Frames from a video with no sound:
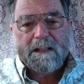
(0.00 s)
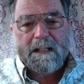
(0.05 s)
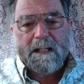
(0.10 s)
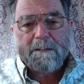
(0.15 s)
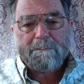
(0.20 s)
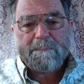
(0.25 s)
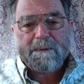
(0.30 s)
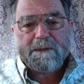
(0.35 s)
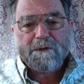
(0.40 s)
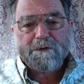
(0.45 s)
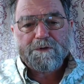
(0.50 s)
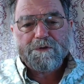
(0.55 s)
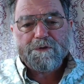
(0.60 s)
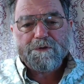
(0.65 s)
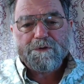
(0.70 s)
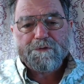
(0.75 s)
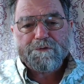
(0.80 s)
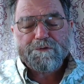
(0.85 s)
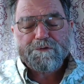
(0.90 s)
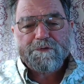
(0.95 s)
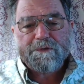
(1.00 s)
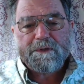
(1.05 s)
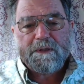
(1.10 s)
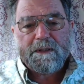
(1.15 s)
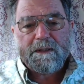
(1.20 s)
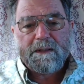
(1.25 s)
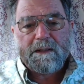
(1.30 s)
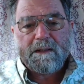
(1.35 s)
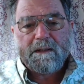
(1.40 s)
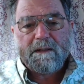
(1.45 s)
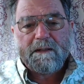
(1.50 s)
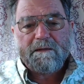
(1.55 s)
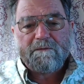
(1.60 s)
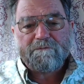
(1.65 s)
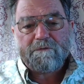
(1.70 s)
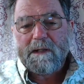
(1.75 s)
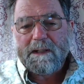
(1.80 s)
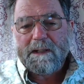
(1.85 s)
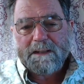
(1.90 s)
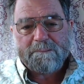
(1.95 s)
can't be accused
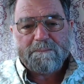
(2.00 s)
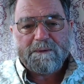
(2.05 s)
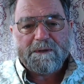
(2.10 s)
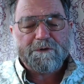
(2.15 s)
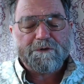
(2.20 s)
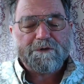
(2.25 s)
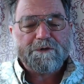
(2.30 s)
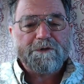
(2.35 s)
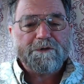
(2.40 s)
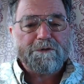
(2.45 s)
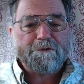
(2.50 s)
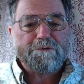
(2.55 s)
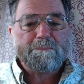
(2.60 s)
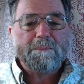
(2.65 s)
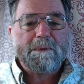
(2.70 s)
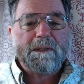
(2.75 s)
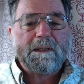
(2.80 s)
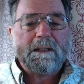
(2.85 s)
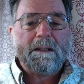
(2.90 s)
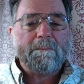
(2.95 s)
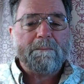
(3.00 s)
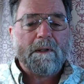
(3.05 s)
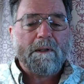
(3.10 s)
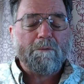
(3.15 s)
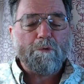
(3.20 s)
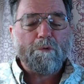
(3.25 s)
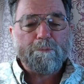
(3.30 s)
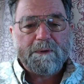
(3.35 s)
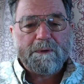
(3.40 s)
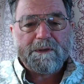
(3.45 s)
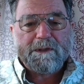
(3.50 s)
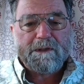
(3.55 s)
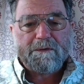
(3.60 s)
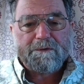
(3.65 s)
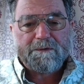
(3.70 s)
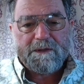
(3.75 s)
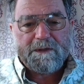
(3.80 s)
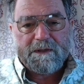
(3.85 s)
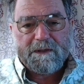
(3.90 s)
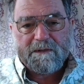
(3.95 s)
of. Well, I can be accused, but I'm, I won't be
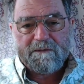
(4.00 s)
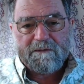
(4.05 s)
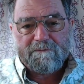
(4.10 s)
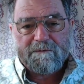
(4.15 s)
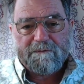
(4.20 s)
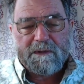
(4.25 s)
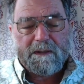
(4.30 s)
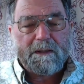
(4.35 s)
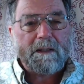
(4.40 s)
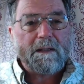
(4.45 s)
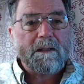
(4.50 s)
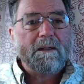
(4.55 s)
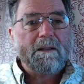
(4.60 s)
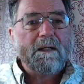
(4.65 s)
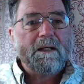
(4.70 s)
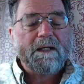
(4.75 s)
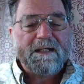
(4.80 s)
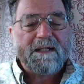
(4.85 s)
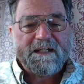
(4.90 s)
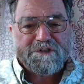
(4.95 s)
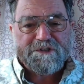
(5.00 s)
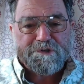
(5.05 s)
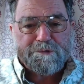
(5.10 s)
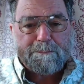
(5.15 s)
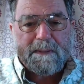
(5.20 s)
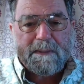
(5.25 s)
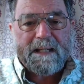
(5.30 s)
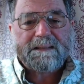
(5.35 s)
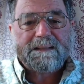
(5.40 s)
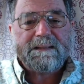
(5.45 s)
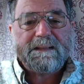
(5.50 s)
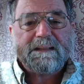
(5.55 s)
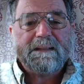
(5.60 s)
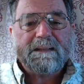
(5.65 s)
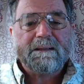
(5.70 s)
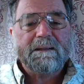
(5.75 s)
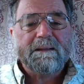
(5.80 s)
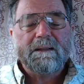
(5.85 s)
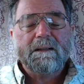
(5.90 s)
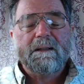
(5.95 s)
guilty of uh,
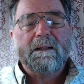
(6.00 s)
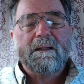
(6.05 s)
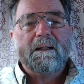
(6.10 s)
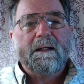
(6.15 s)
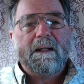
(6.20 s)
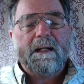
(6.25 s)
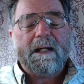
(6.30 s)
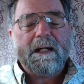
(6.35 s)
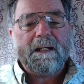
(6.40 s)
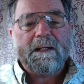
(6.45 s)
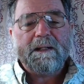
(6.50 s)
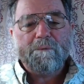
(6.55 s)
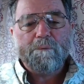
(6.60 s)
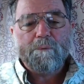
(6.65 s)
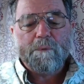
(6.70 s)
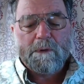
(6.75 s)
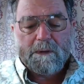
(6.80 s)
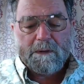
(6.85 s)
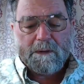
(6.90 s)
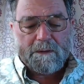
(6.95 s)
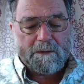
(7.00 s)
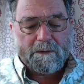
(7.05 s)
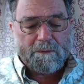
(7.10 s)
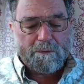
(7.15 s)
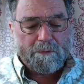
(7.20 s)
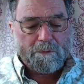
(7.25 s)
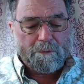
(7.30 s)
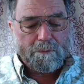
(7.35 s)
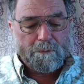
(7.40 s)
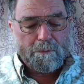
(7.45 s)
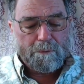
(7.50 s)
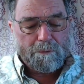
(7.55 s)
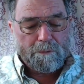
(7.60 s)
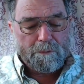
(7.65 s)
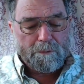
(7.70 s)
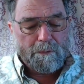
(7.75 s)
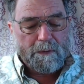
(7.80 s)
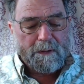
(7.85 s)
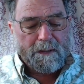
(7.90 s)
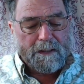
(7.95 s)
expecting anyone
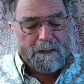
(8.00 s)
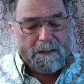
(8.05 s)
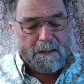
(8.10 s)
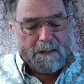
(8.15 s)
who